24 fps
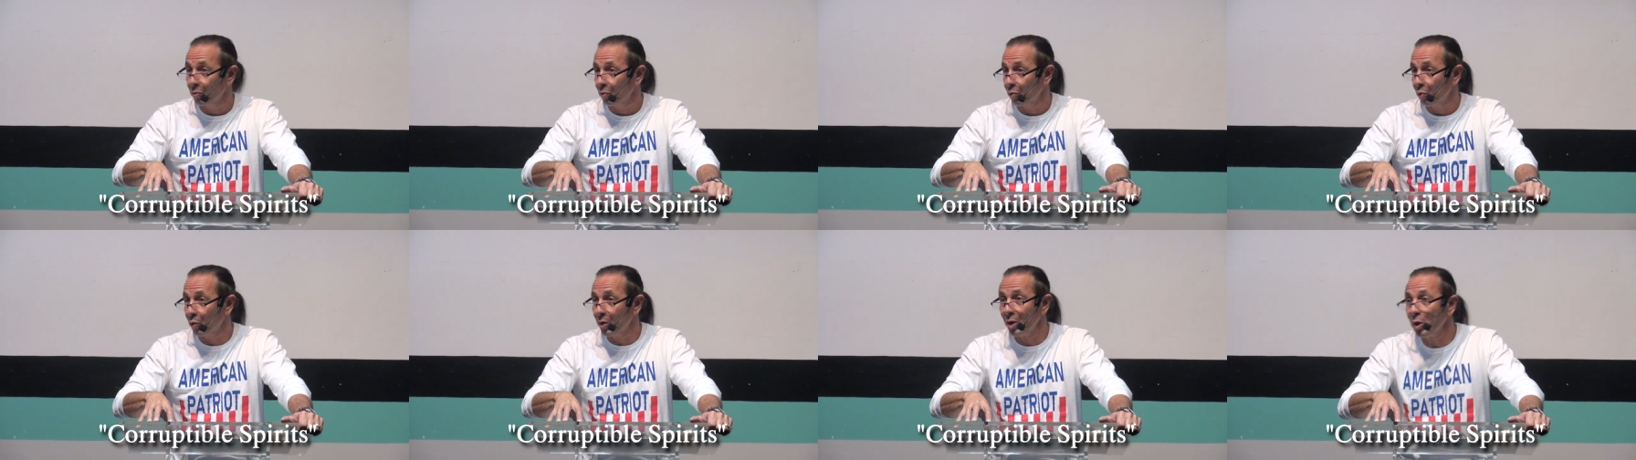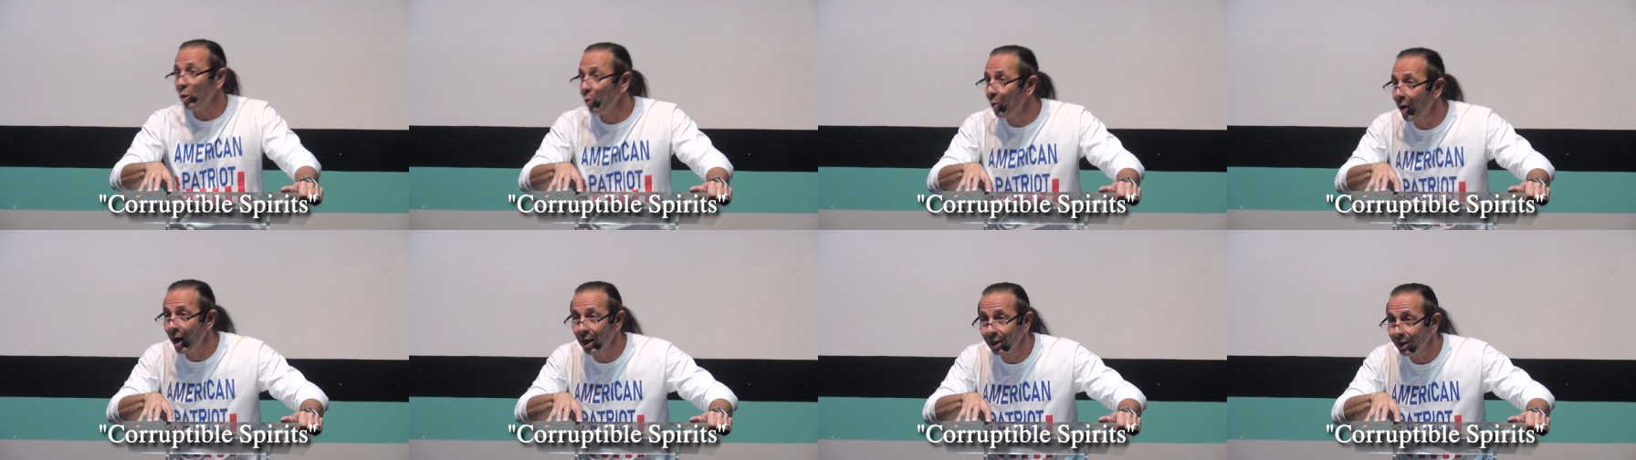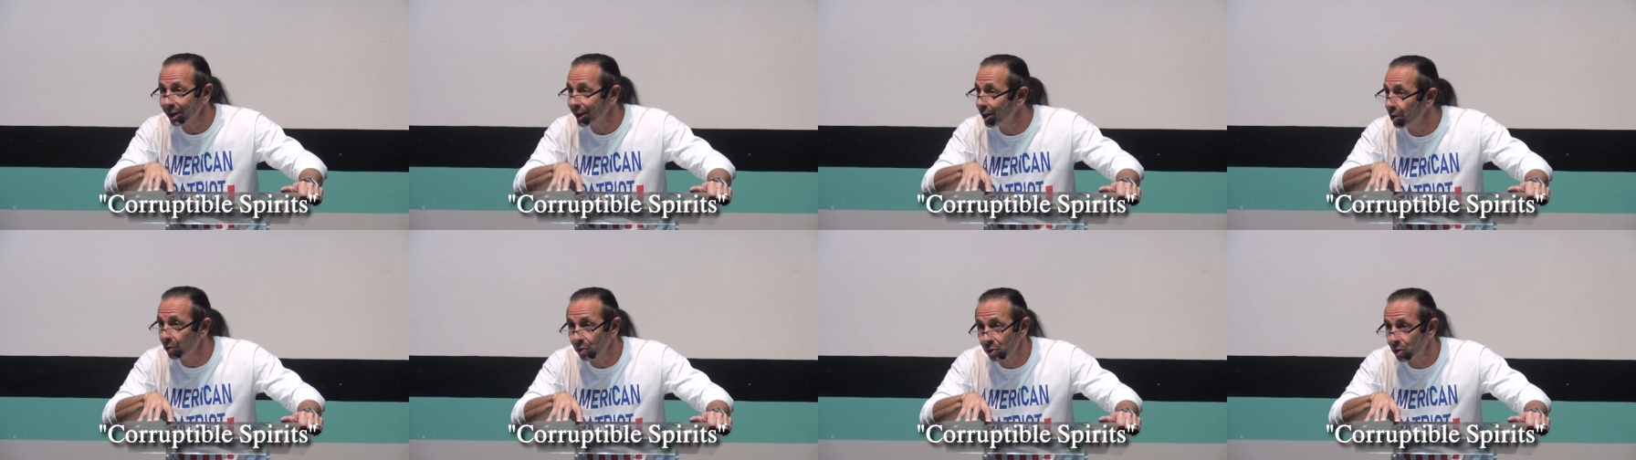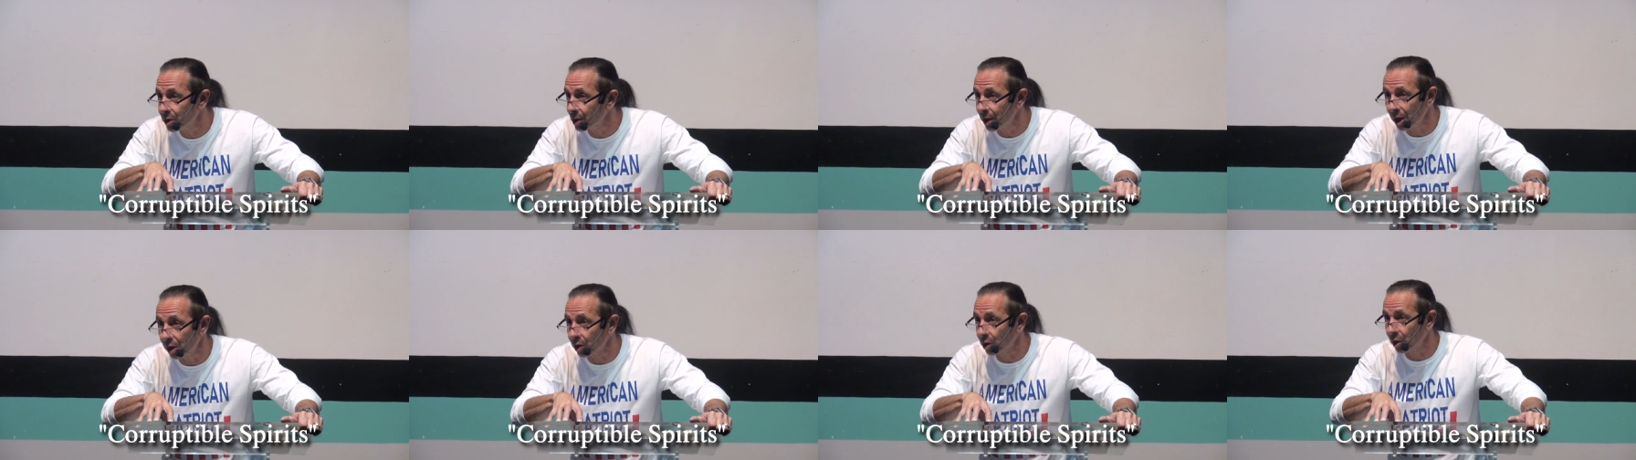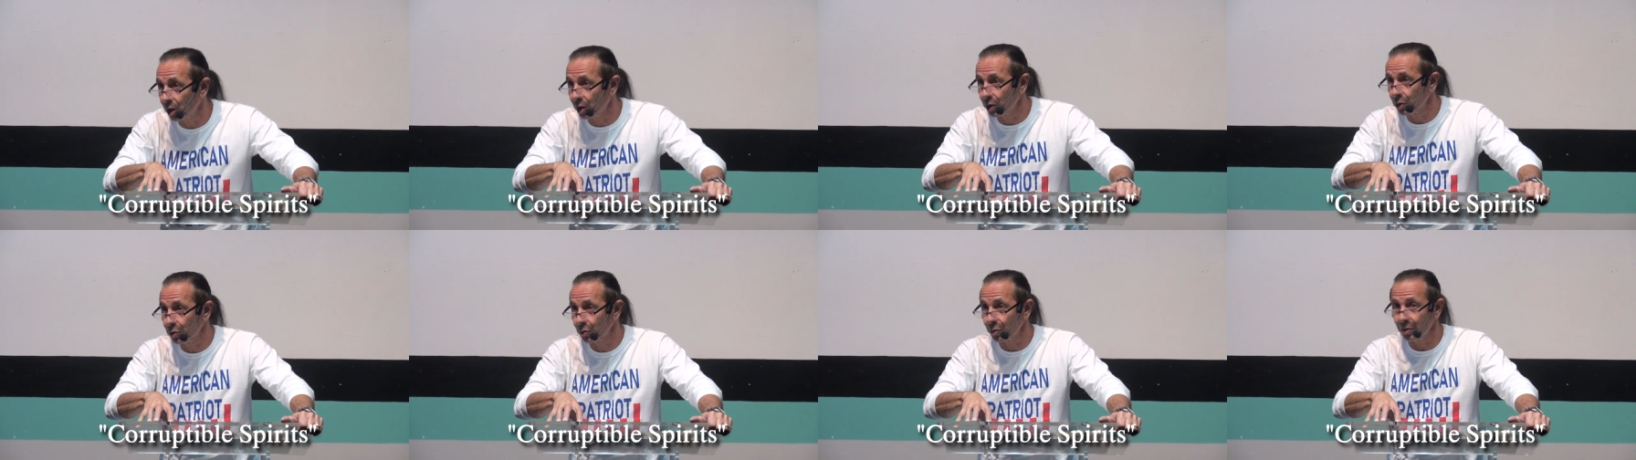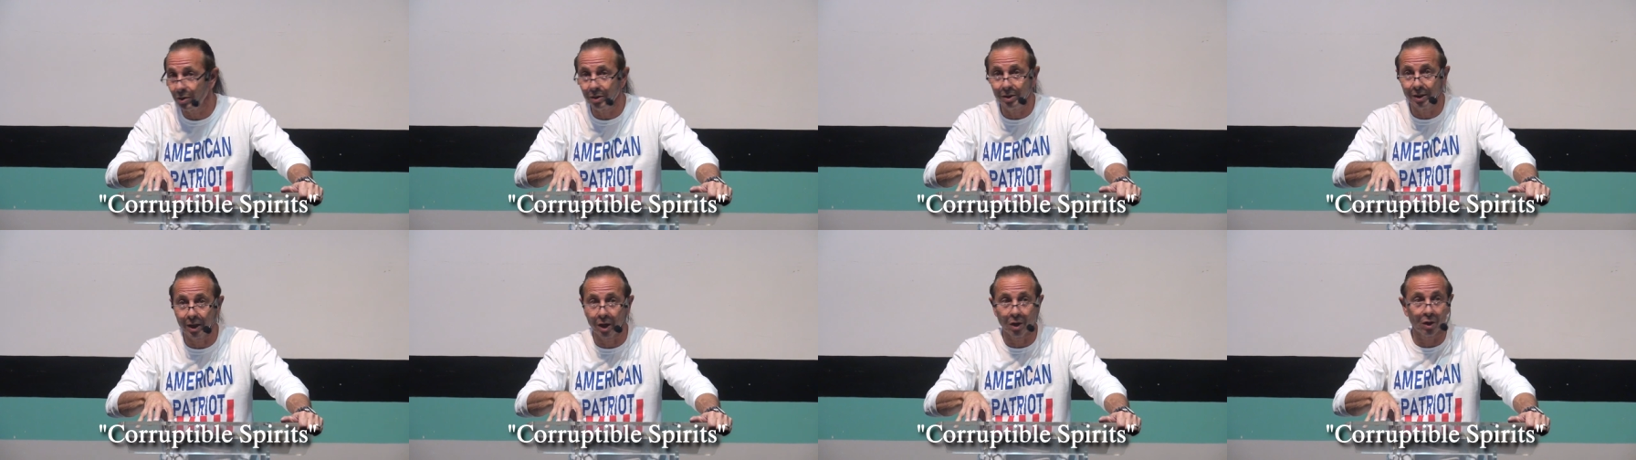We don't want leaders in our country
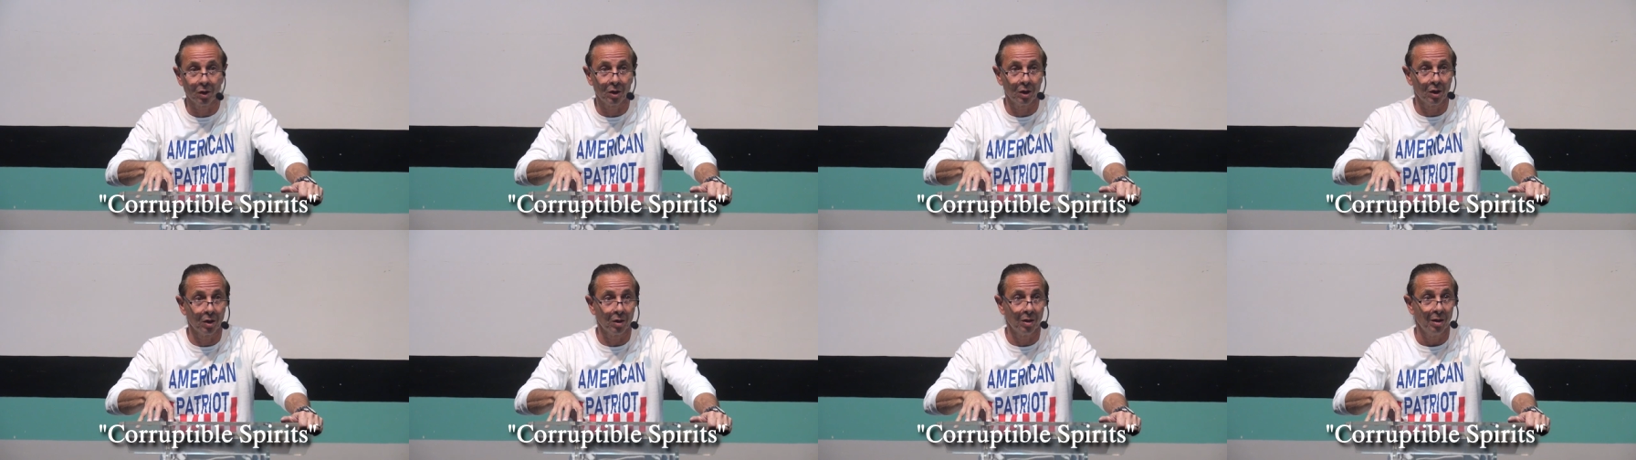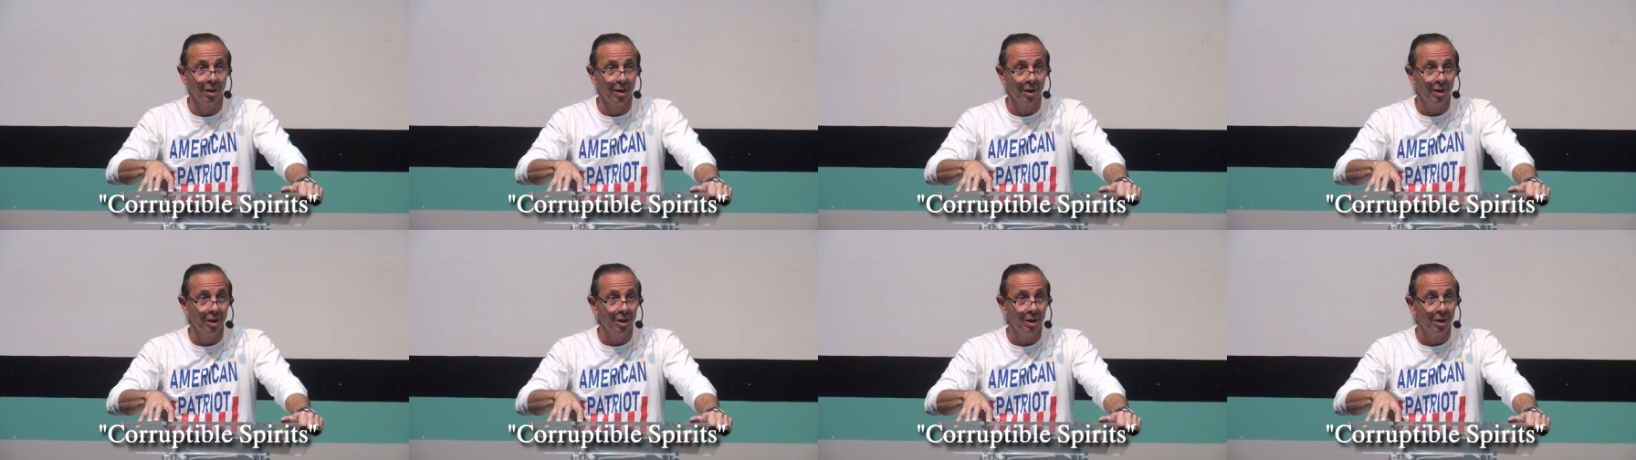that are going to